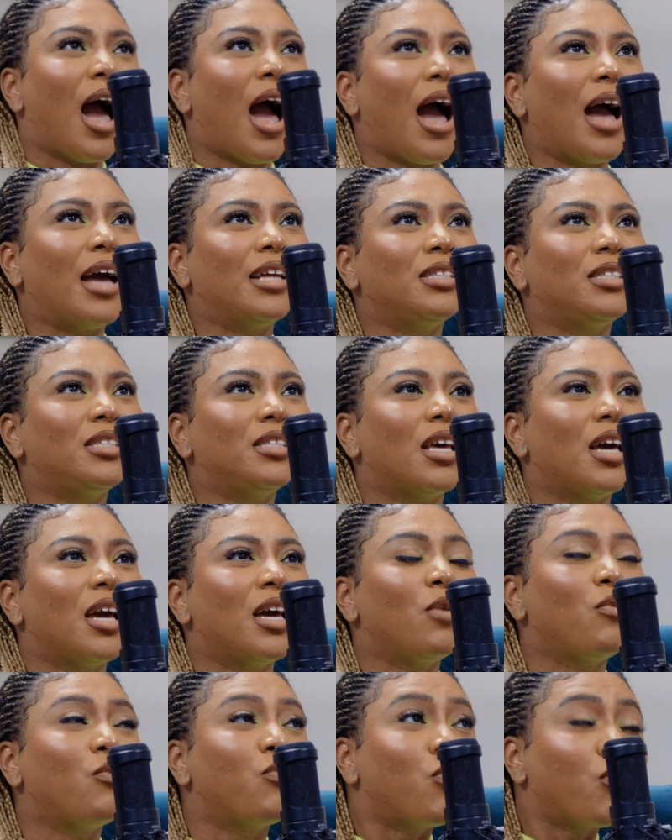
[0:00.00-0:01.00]
And
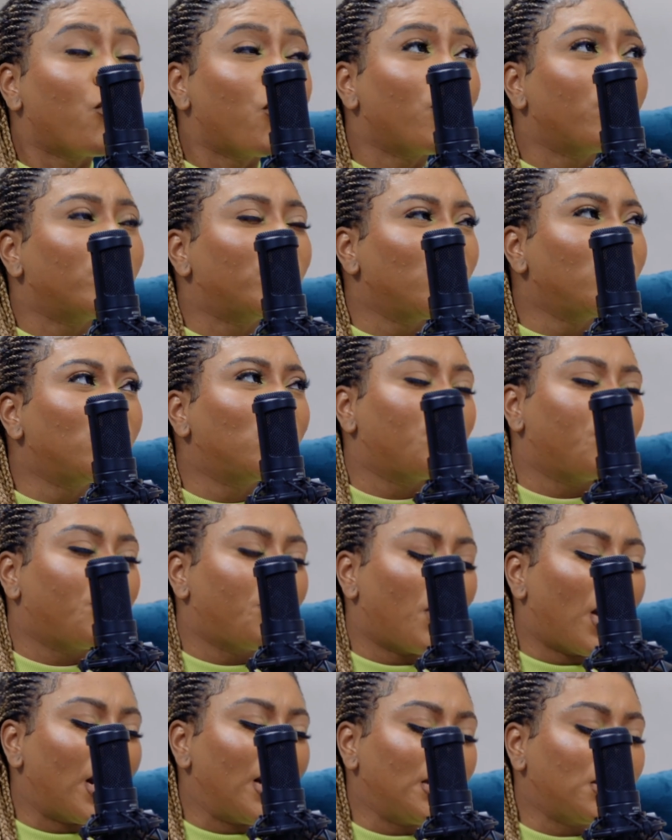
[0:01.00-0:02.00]
just
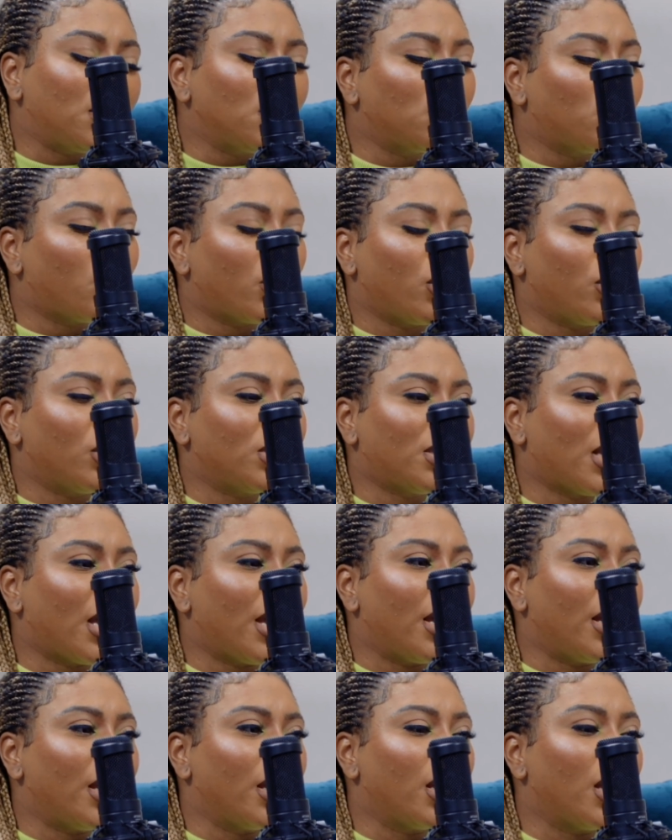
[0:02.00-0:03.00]
by listening to what you're
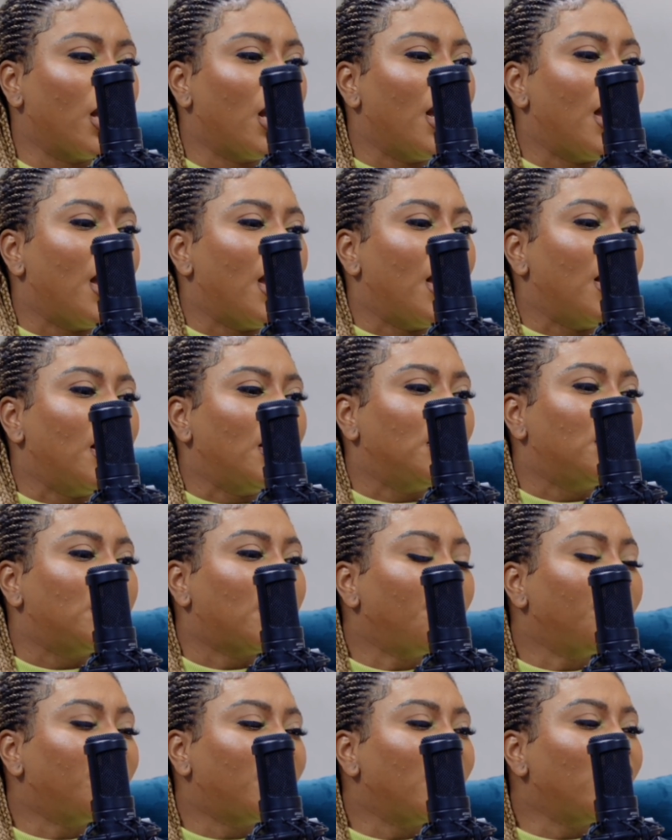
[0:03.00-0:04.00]
saying,
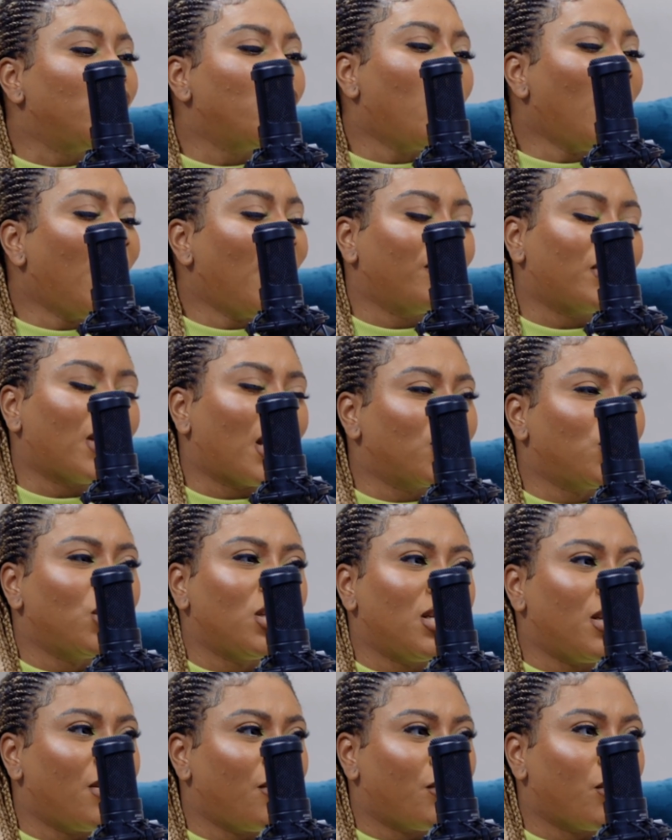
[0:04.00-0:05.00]
you don't have to
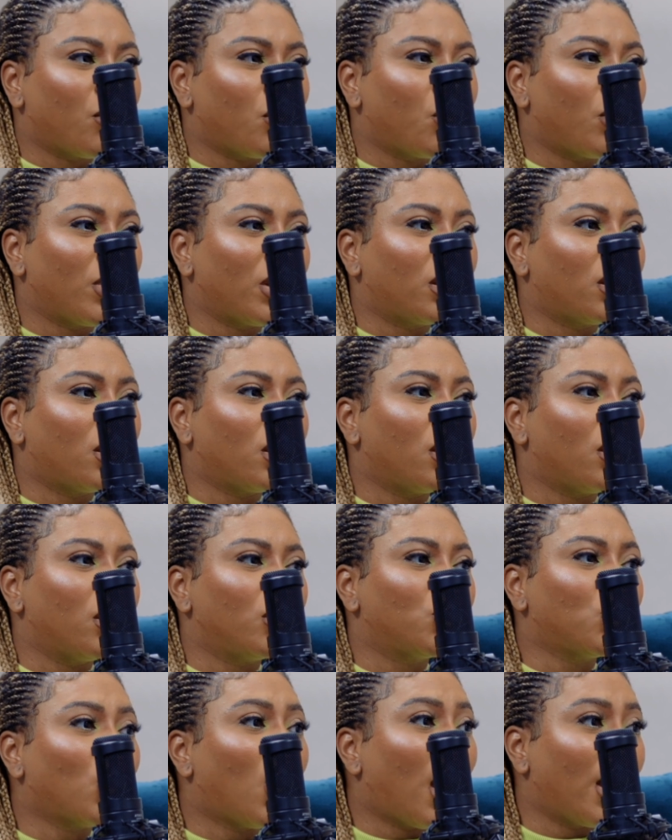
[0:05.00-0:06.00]
actually live with the
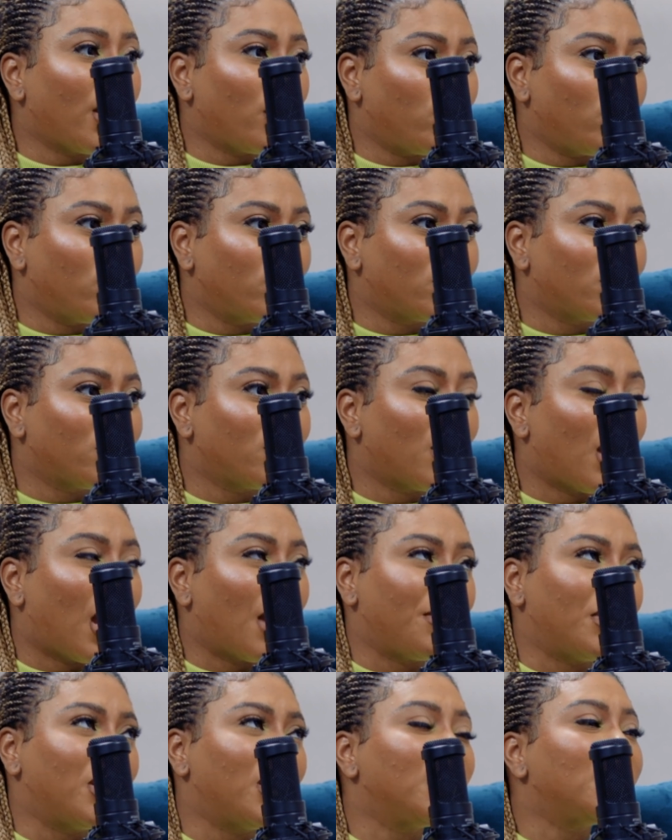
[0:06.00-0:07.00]
child.
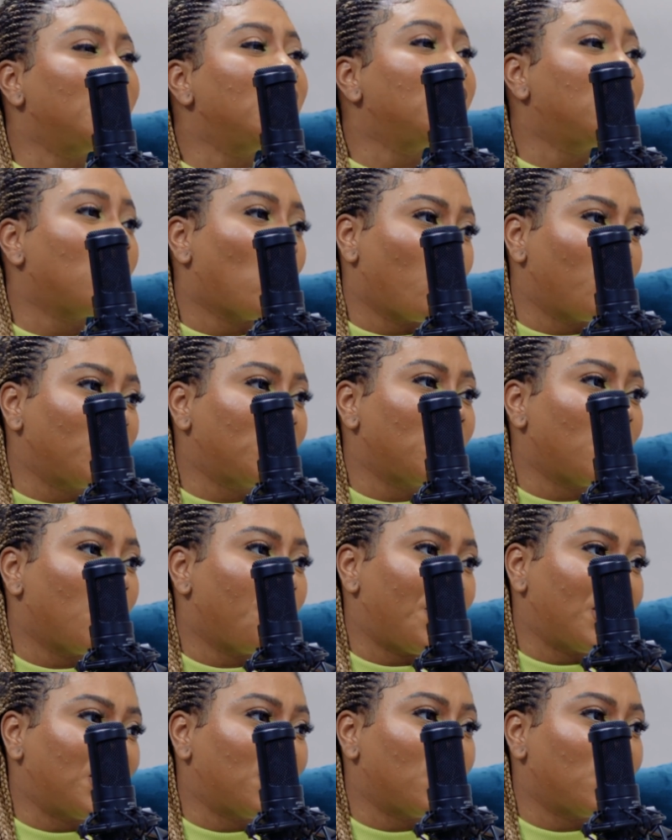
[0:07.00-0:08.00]
I mean, it is obviously a
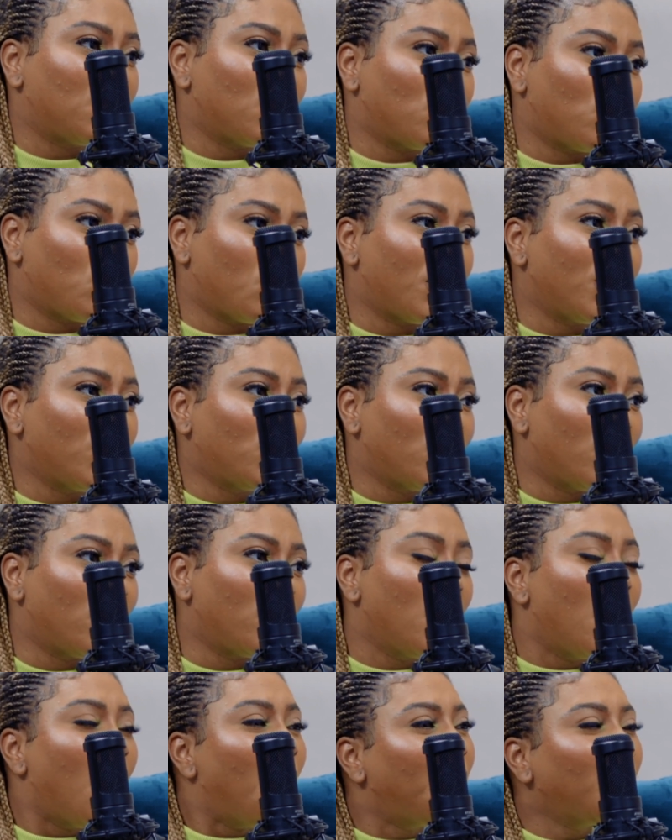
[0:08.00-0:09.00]
better
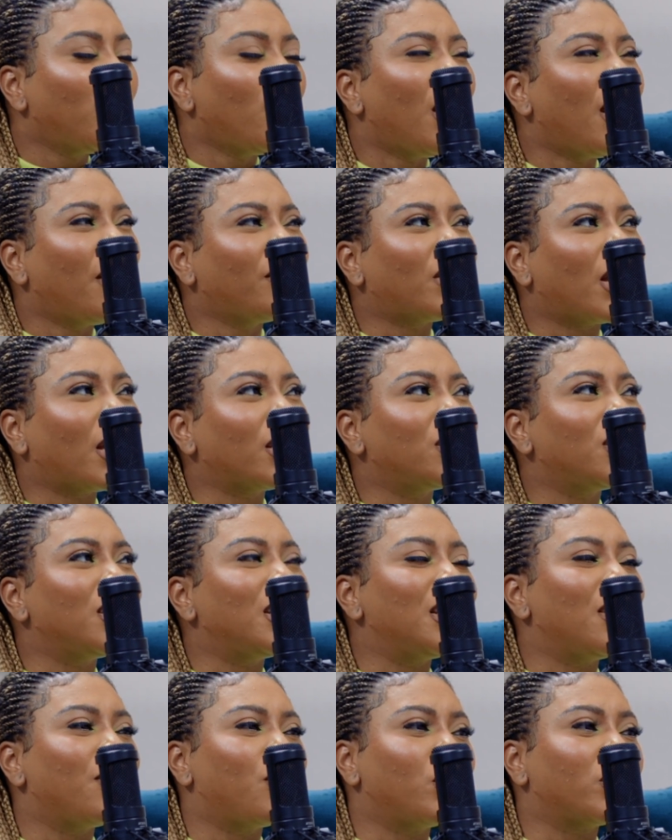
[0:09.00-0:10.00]
situation, but you don't have to actually
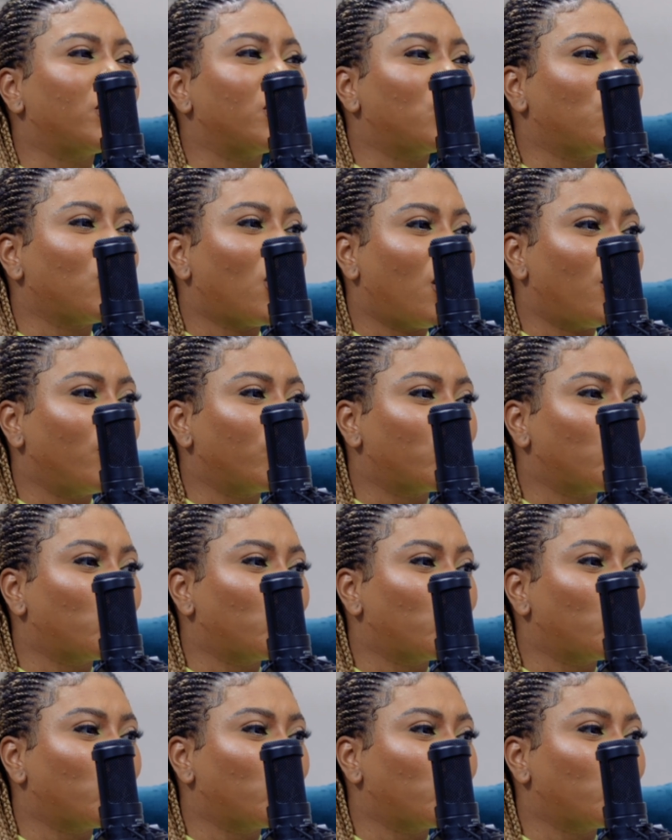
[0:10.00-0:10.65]
live with the child